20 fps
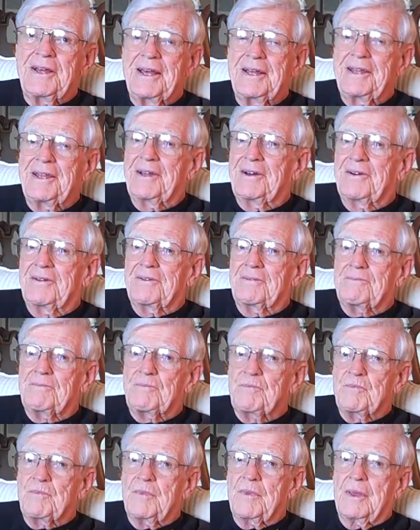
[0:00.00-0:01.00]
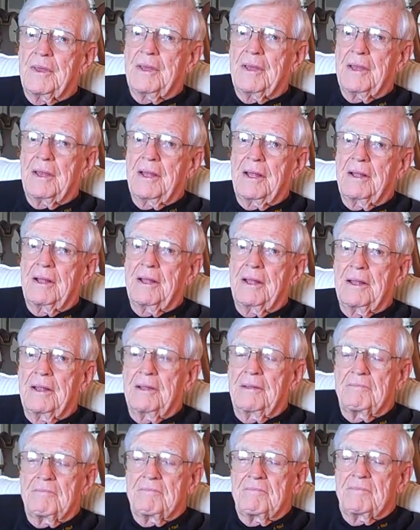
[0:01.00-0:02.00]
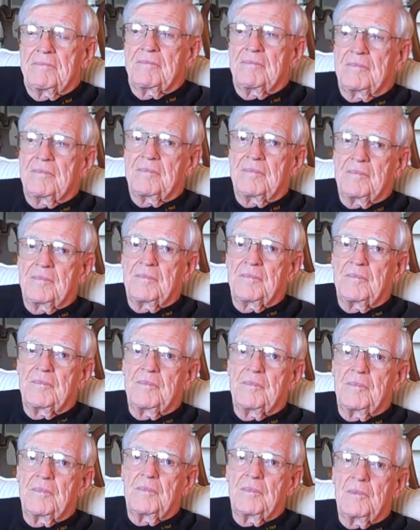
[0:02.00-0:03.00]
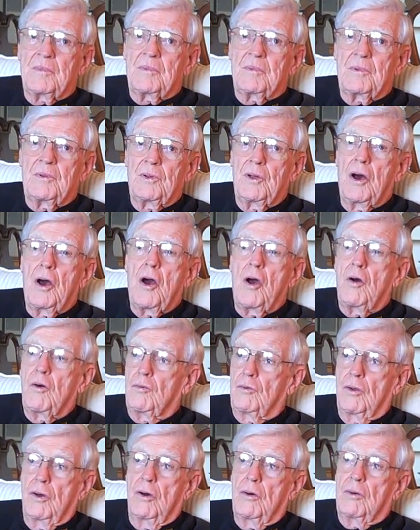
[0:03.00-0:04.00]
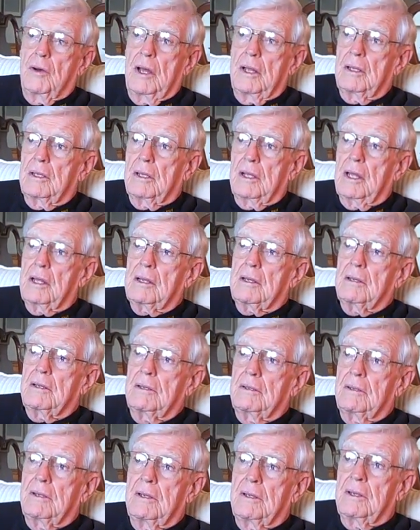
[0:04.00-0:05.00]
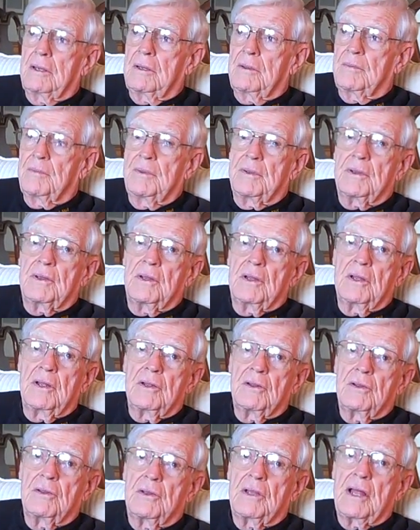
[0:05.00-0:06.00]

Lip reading: Anyway. Great. Well, if you don't mind, I would love to do these.